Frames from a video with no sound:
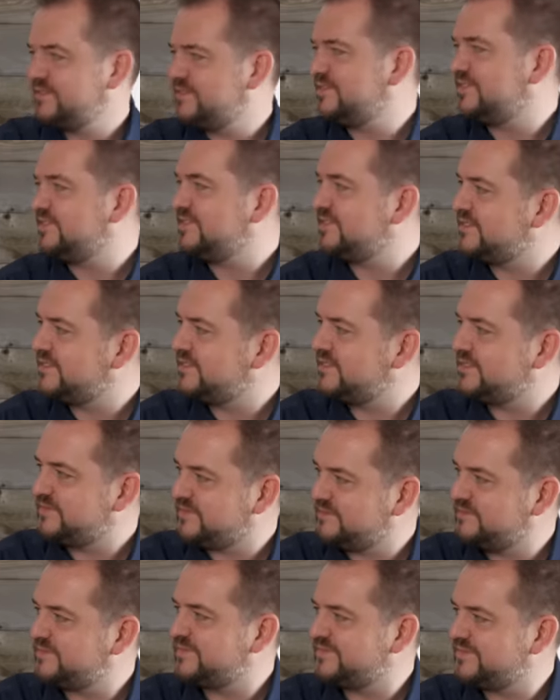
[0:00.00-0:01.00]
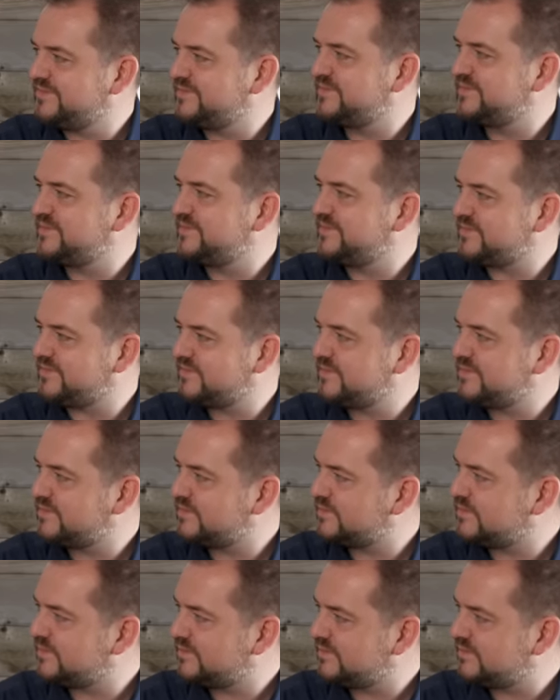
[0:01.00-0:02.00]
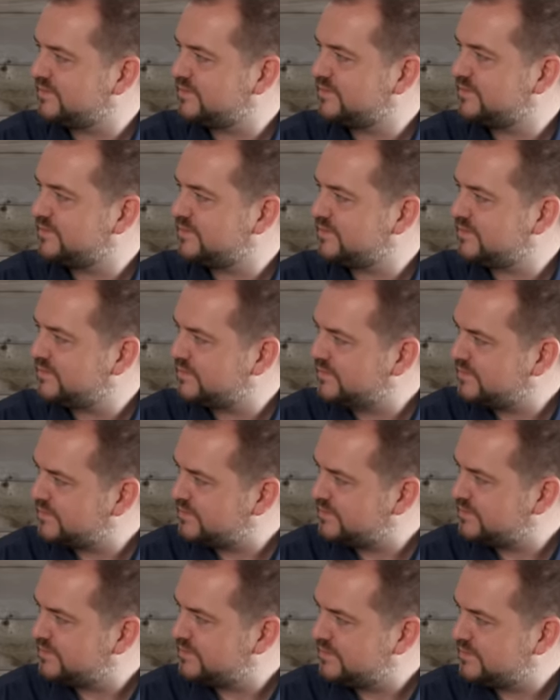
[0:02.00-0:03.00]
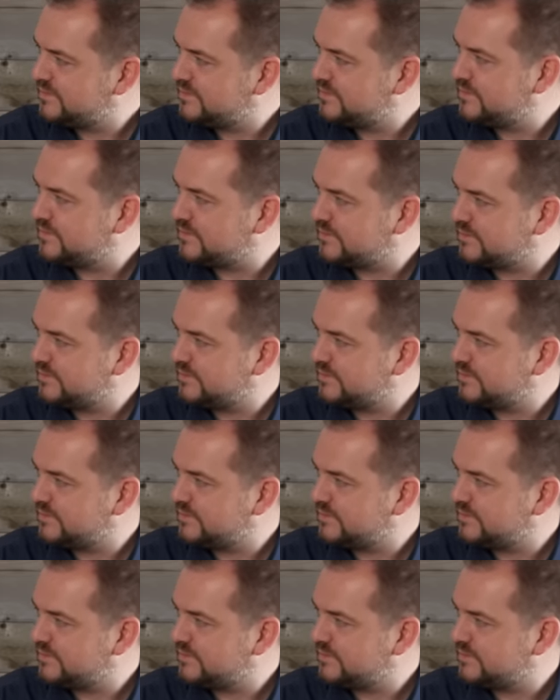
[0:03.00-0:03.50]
(silent)